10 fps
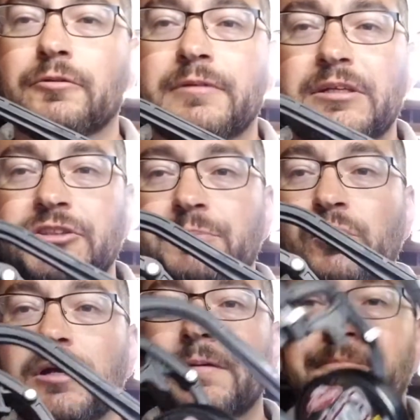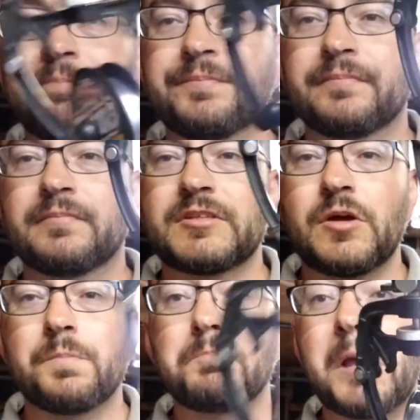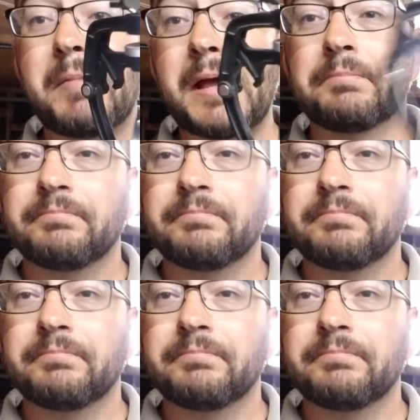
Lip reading: reel spooler. So not bad.